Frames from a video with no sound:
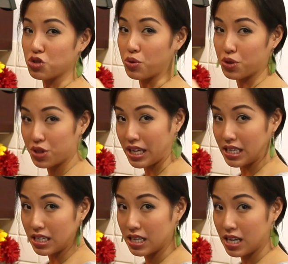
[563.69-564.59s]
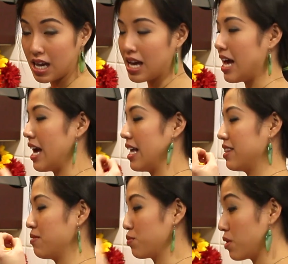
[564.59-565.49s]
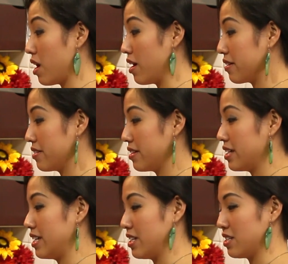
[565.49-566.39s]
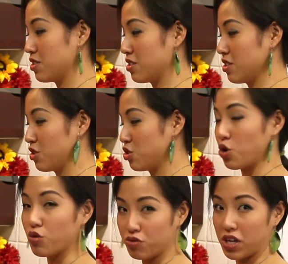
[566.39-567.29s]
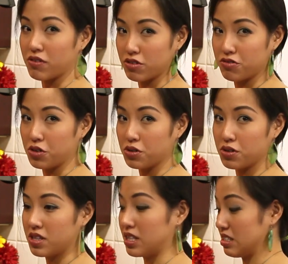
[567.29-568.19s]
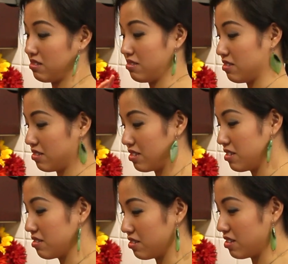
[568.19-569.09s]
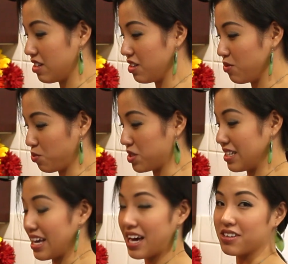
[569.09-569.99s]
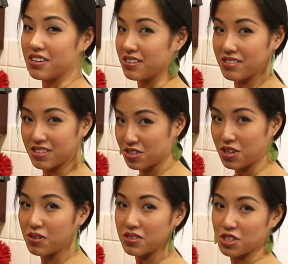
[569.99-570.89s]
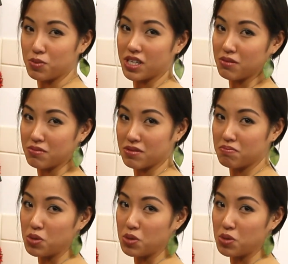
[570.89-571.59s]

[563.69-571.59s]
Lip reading: so thin and the broth is so flavorful that together the salt just becomes